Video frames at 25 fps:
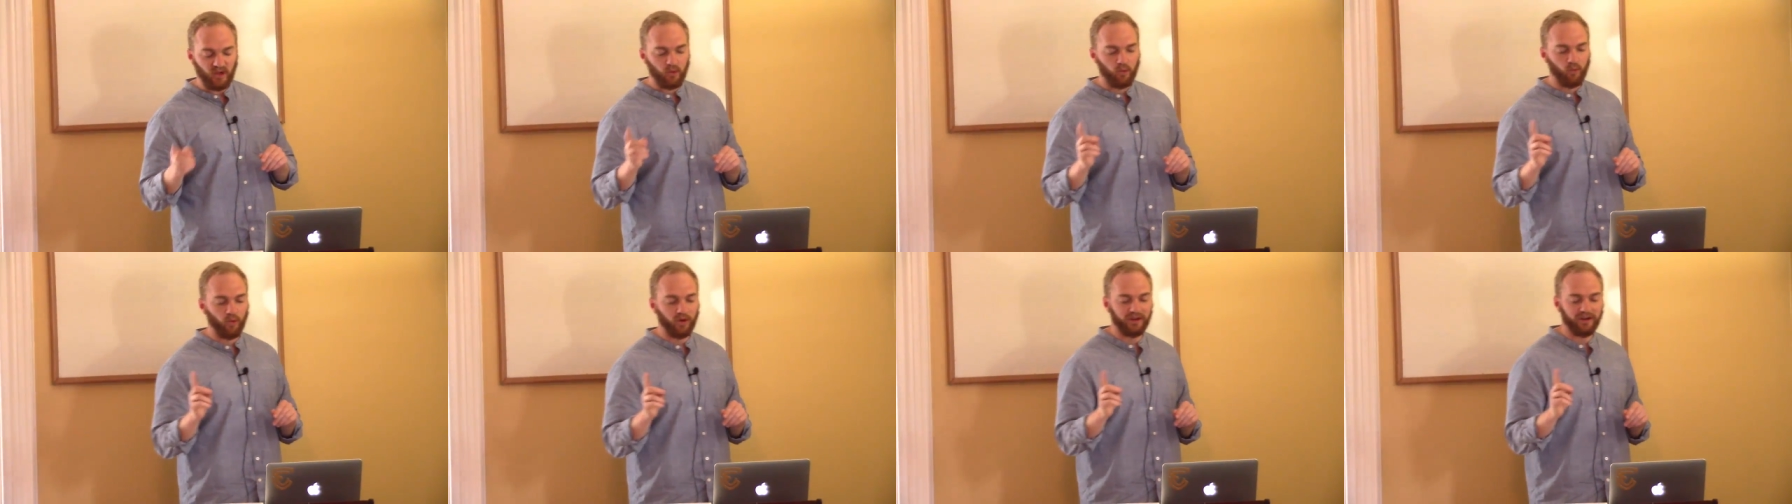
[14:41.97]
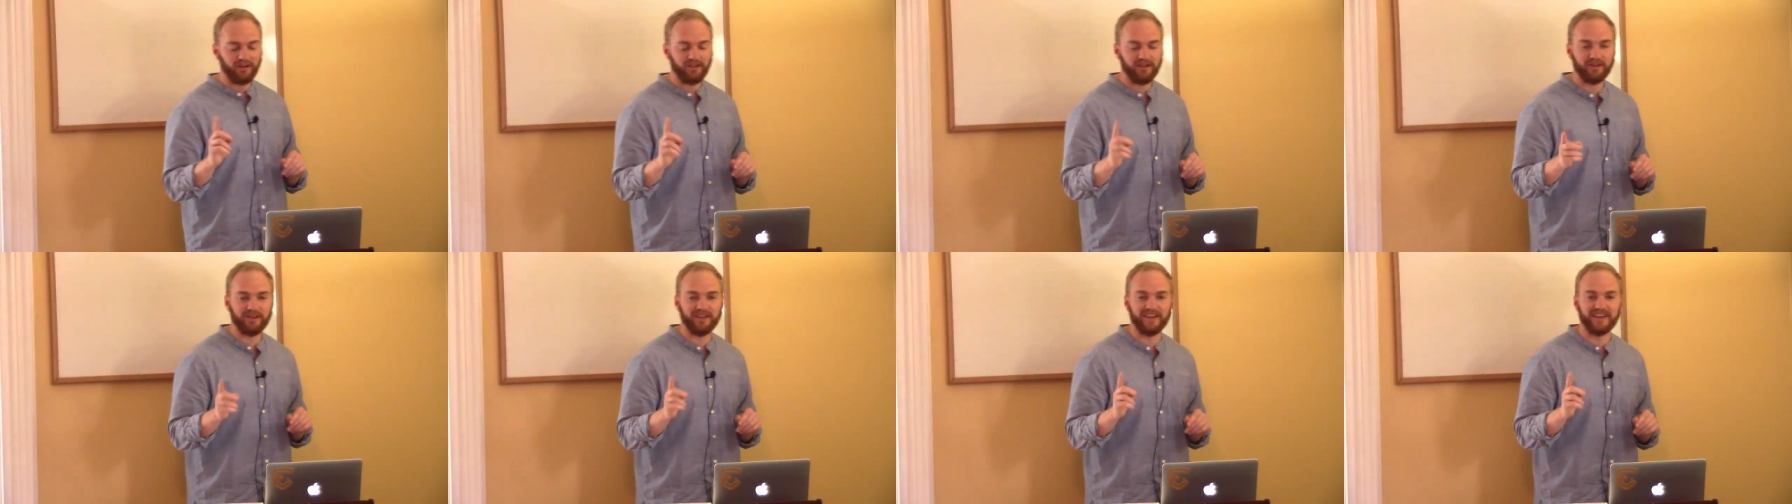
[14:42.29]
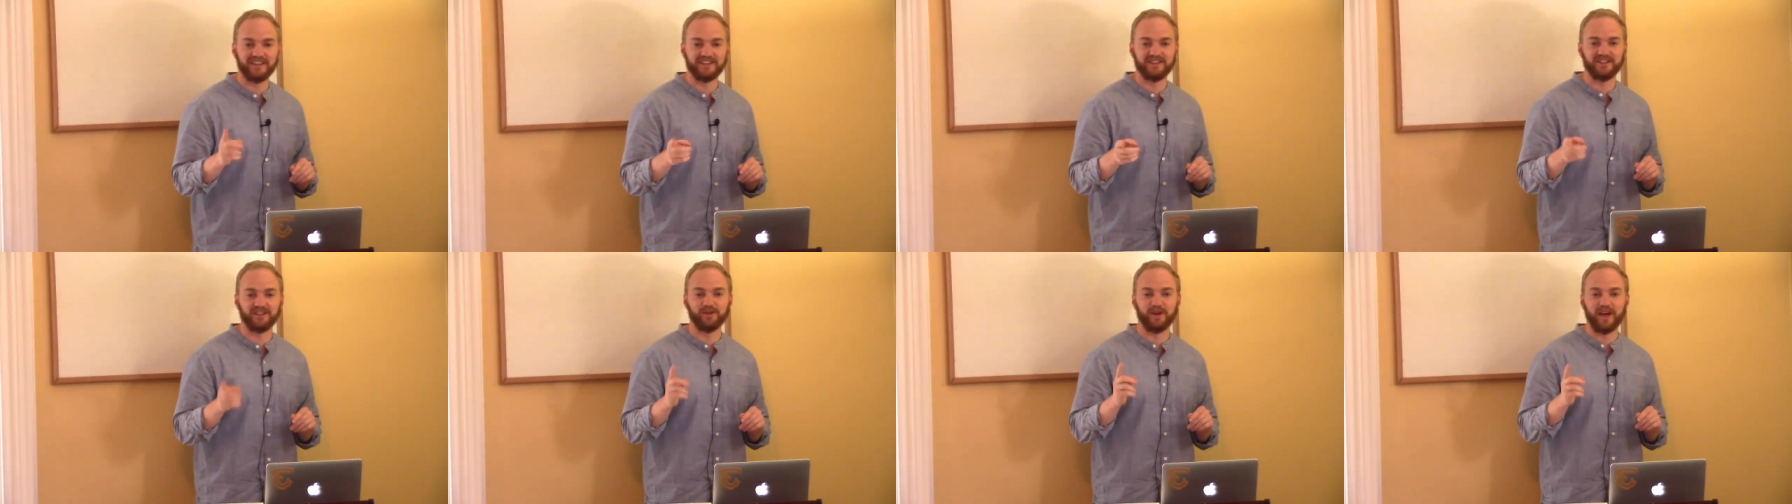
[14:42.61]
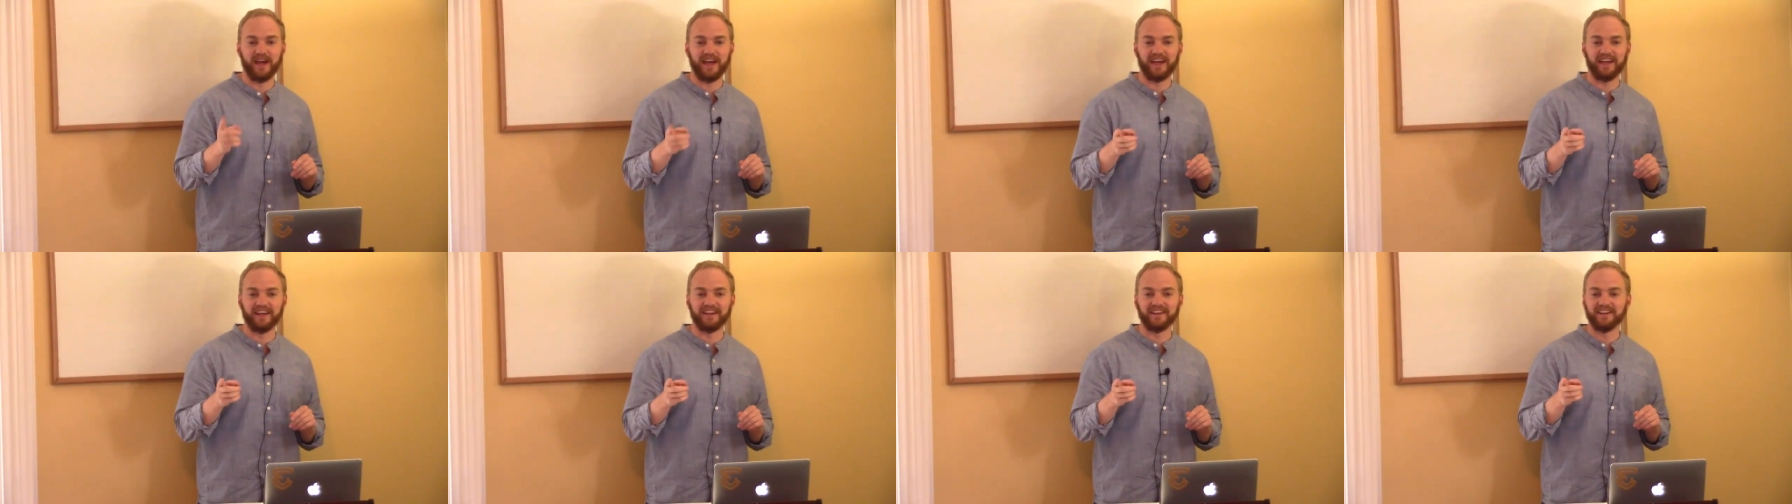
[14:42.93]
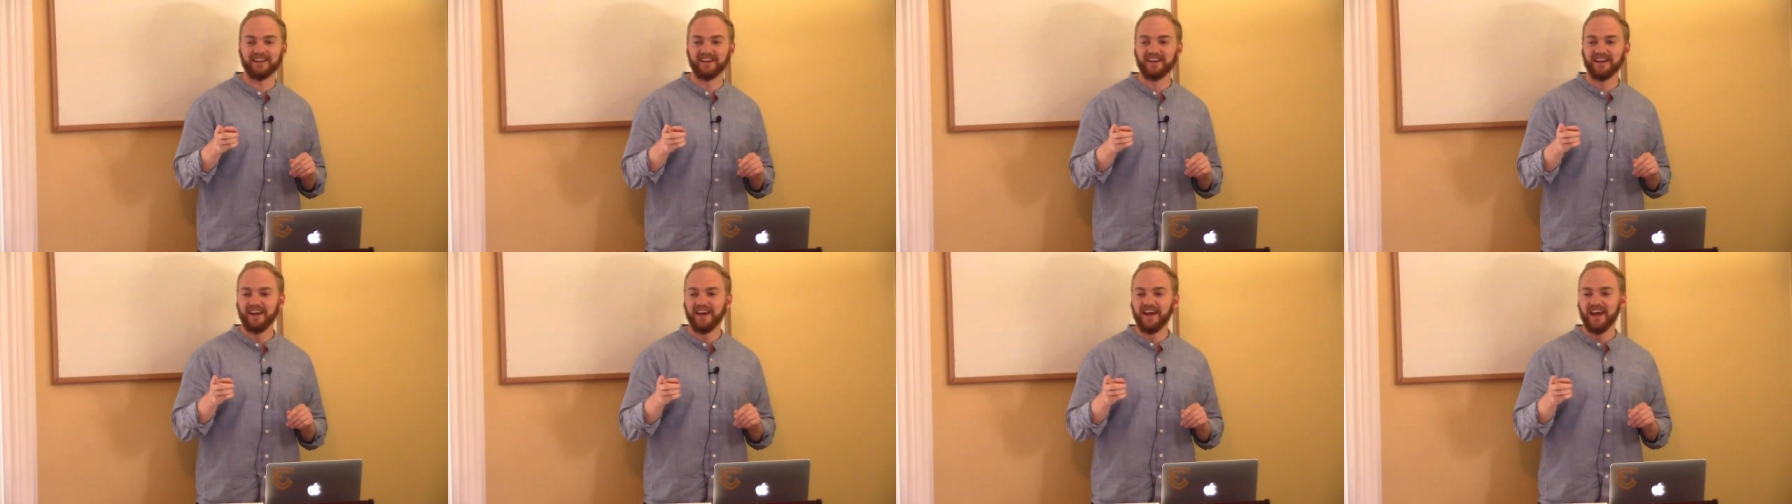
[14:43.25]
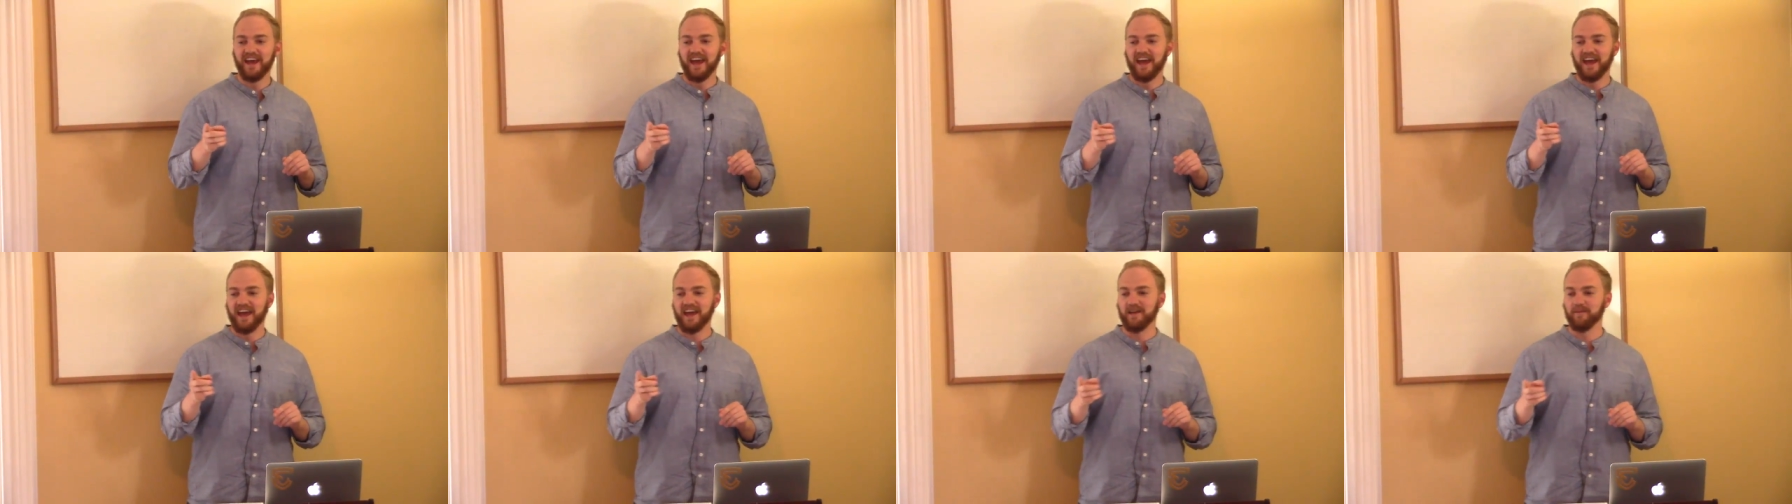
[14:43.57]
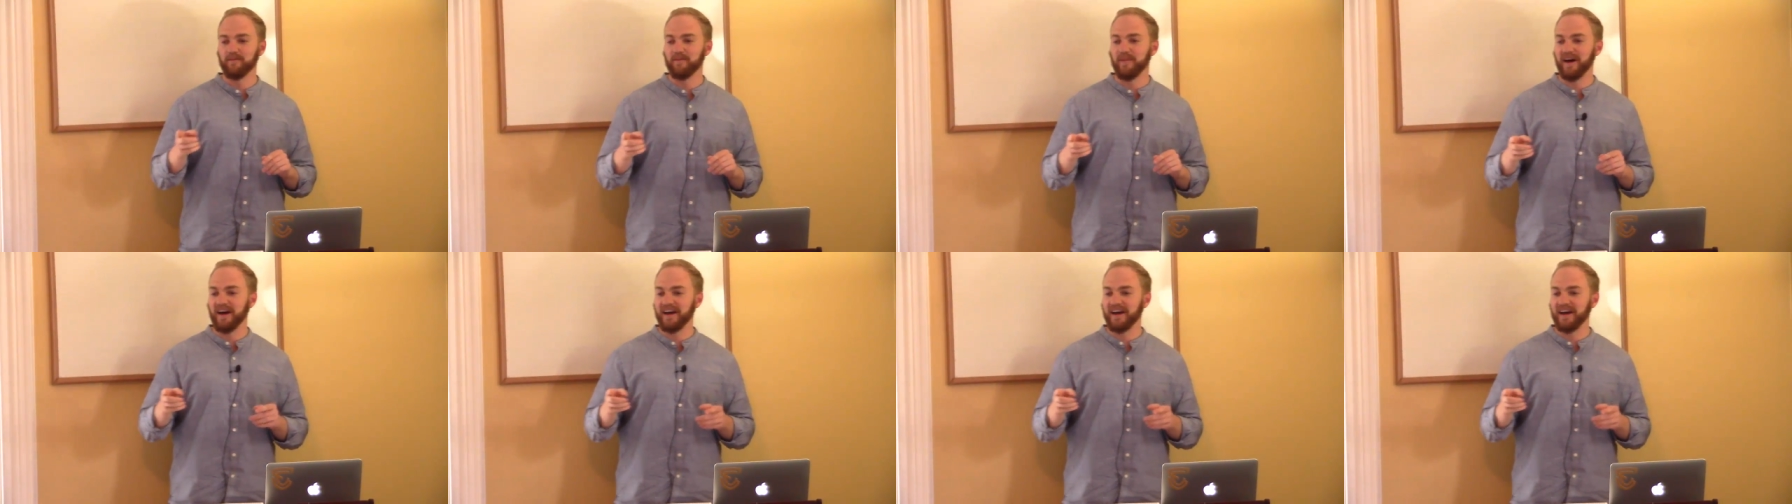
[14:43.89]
What are the things you hate? And